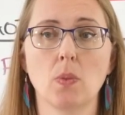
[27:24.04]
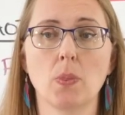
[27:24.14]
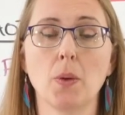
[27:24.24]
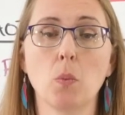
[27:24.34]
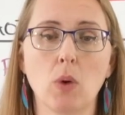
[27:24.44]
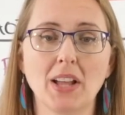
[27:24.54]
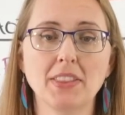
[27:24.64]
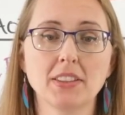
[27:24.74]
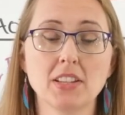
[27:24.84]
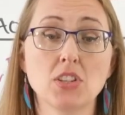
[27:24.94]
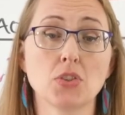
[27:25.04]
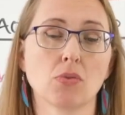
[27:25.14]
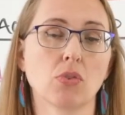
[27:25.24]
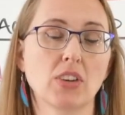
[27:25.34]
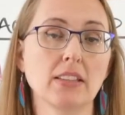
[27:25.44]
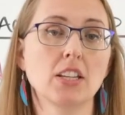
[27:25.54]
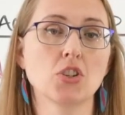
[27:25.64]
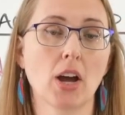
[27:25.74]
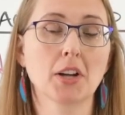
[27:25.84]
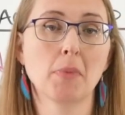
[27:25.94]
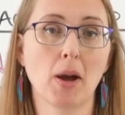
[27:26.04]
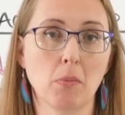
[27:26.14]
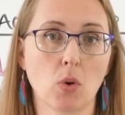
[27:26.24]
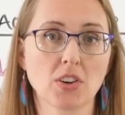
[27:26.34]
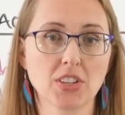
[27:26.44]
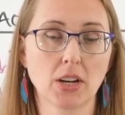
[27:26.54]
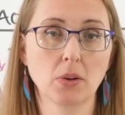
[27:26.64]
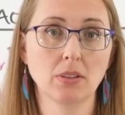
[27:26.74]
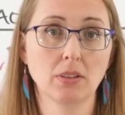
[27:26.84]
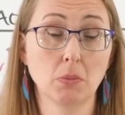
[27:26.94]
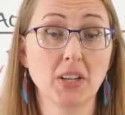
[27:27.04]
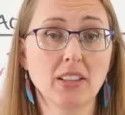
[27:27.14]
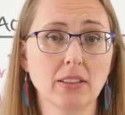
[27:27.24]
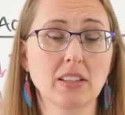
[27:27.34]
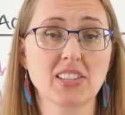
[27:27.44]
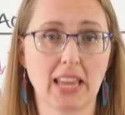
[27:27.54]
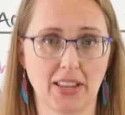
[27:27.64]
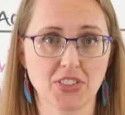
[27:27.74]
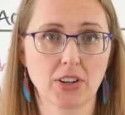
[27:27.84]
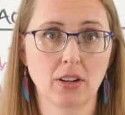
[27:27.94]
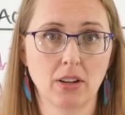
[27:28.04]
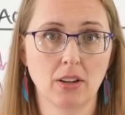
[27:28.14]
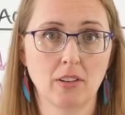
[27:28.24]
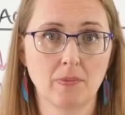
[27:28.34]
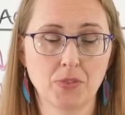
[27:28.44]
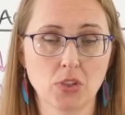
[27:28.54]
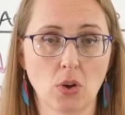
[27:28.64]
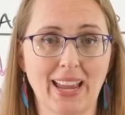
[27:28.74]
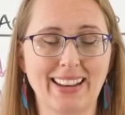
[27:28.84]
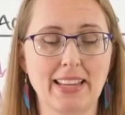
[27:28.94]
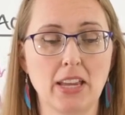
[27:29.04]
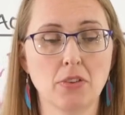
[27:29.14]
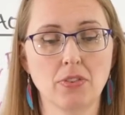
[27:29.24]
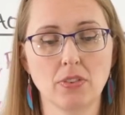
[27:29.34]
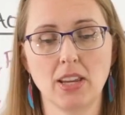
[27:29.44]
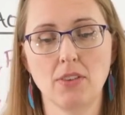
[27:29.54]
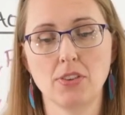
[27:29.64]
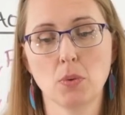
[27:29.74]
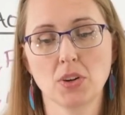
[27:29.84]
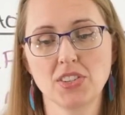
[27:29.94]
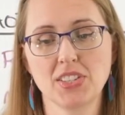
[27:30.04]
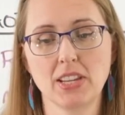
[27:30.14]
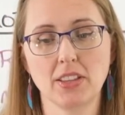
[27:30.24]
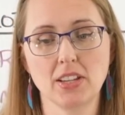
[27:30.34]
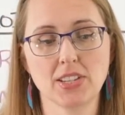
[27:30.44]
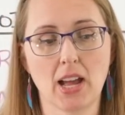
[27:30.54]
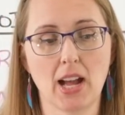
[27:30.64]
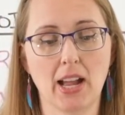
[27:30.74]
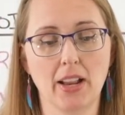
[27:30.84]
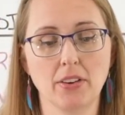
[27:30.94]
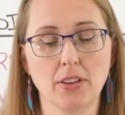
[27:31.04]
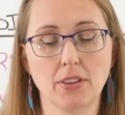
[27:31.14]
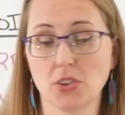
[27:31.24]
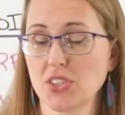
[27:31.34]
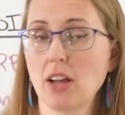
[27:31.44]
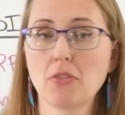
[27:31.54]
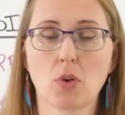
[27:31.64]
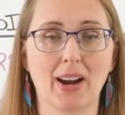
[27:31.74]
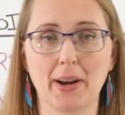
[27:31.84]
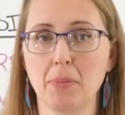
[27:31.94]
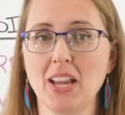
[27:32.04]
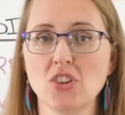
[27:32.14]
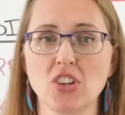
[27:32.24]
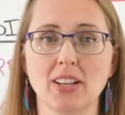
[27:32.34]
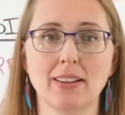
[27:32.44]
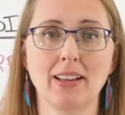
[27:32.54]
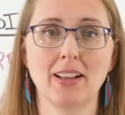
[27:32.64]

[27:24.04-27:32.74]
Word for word: The one that this is really talked about more so with is cancer. So again, if, if you were to see this on yourself or on a patient